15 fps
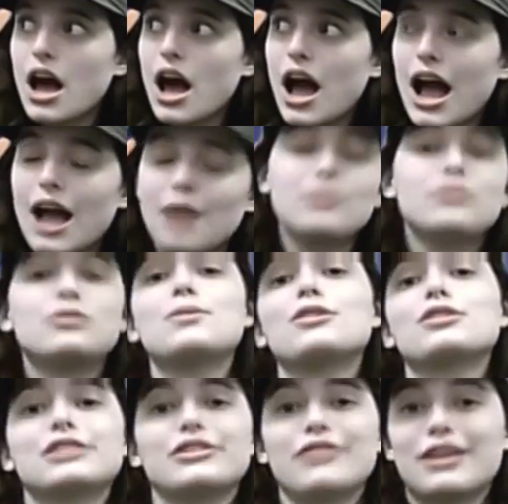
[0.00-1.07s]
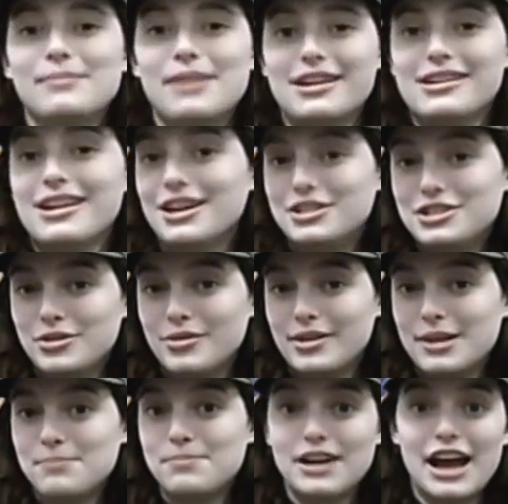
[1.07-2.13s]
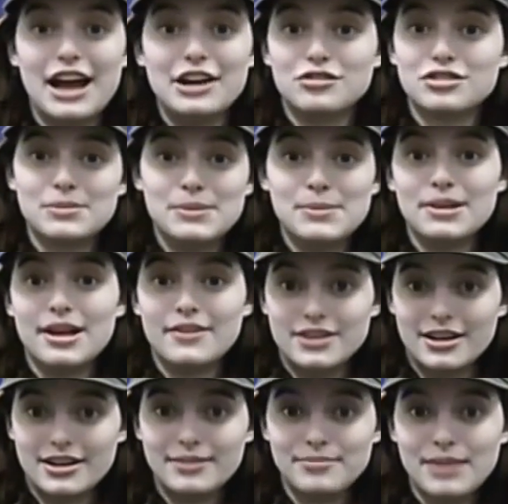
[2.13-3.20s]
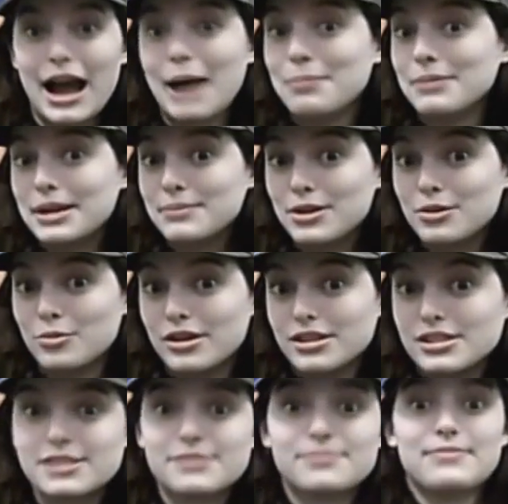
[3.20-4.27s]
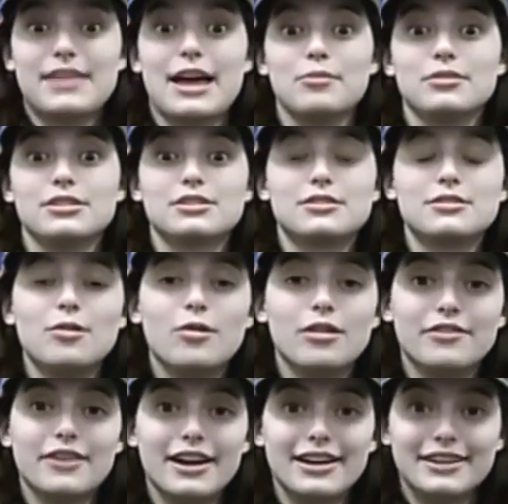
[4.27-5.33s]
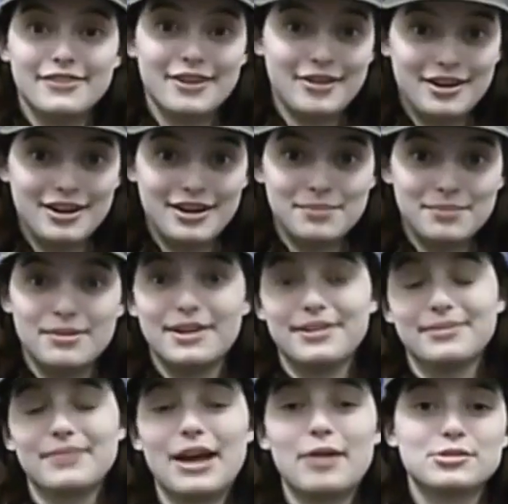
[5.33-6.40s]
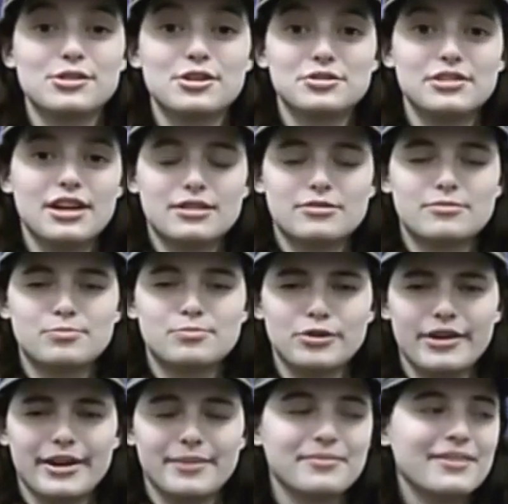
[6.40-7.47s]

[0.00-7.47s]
I would personally recommend not doing it, but I know some people have done it. I played a mute once. That was horrifying and very hard, but I was also not brooding.